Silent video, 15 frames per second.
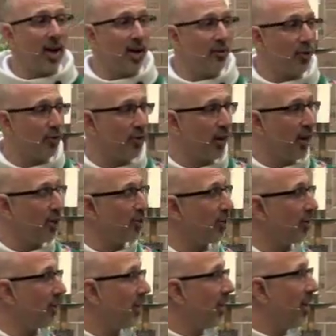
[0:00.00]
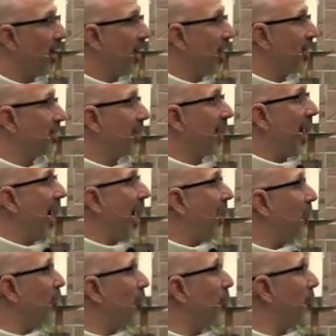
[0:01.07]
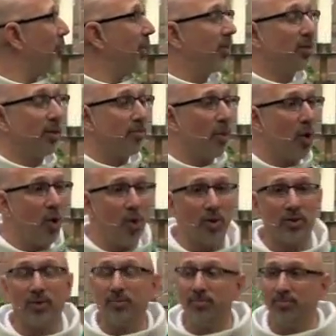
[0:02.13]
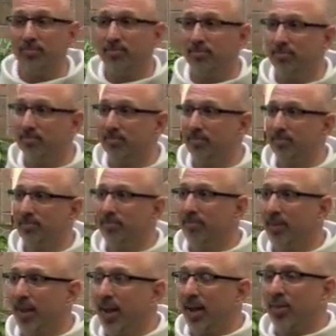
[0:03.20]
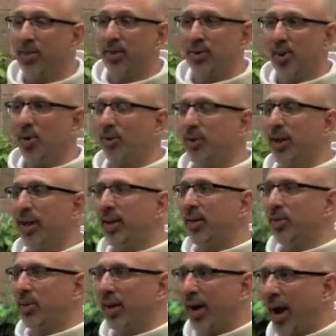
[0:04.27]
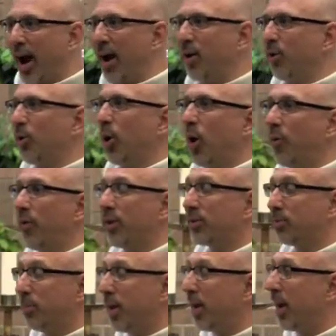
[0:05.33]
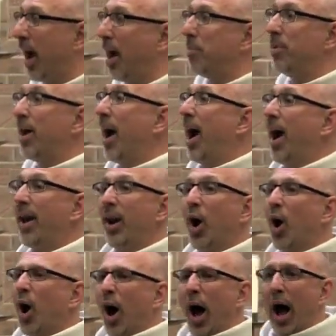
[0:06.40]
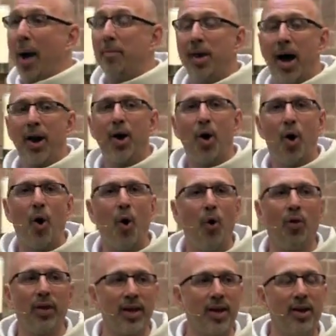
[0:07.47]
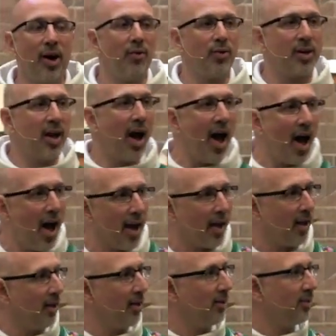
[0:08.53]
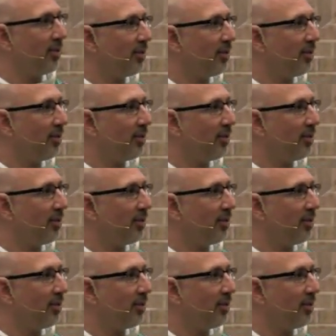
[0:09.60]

conversation. And I said, I don't fit the mold. This whole deacon thing, I don't know if it's me. I'm not a holy enough guy.